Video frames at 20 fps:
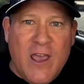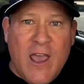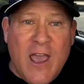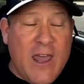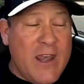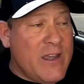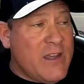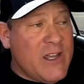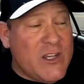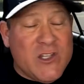
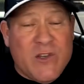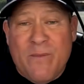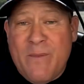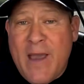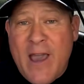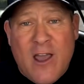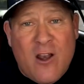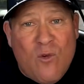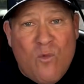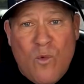And it doesn't
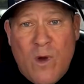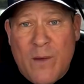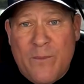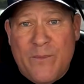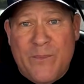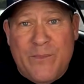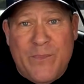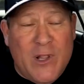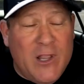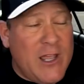matter
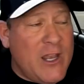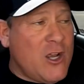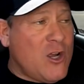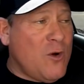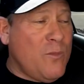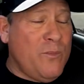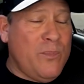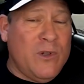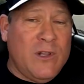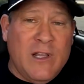what
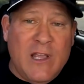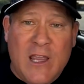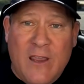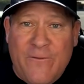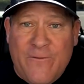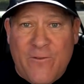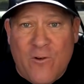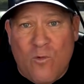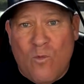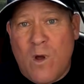political
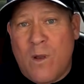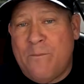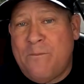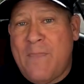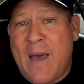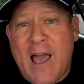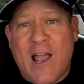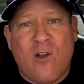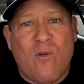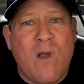belief or what
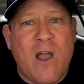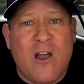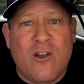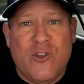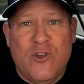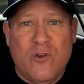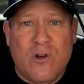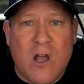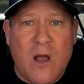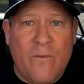
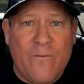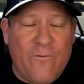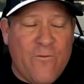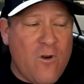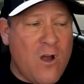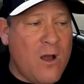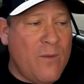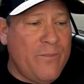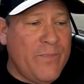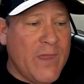background you come
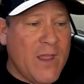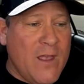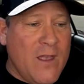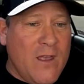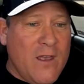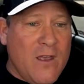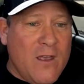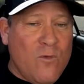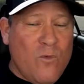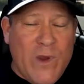from,
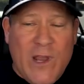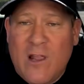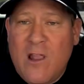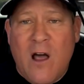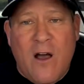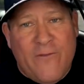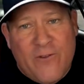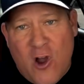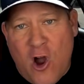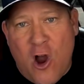we
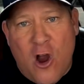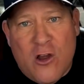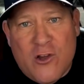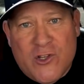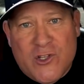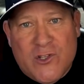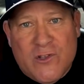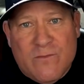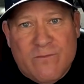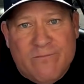love
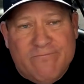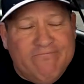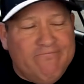cars.